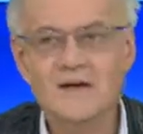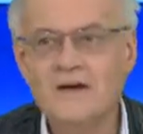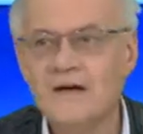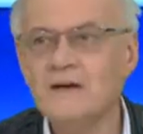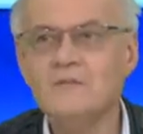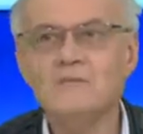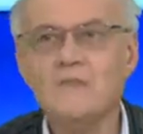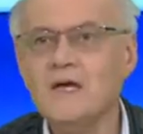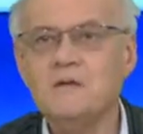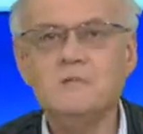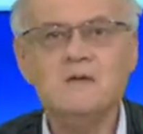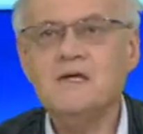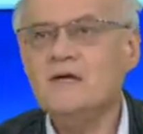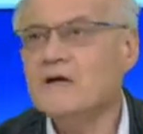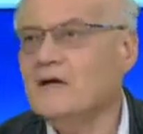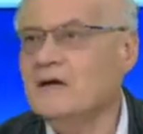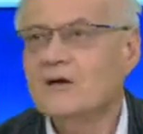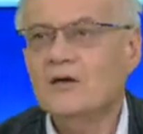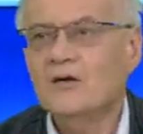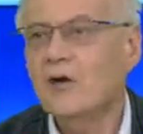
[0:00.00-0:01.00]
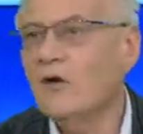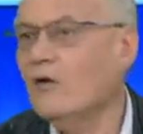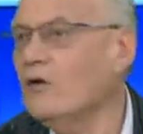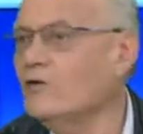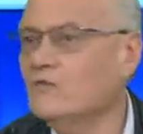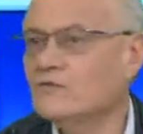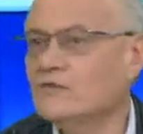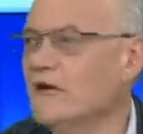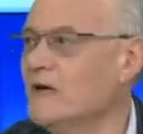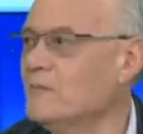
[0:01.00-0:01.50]
And maybe
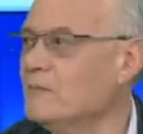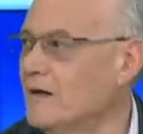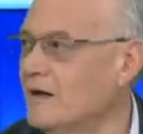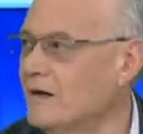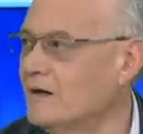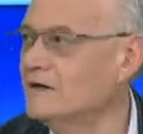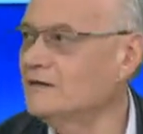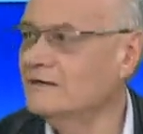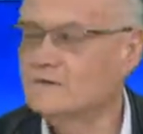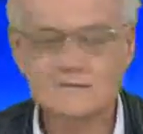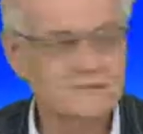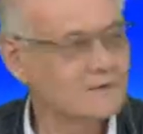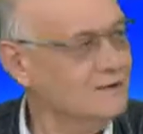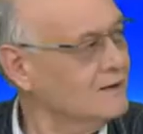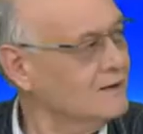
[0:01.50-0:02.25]
all of them are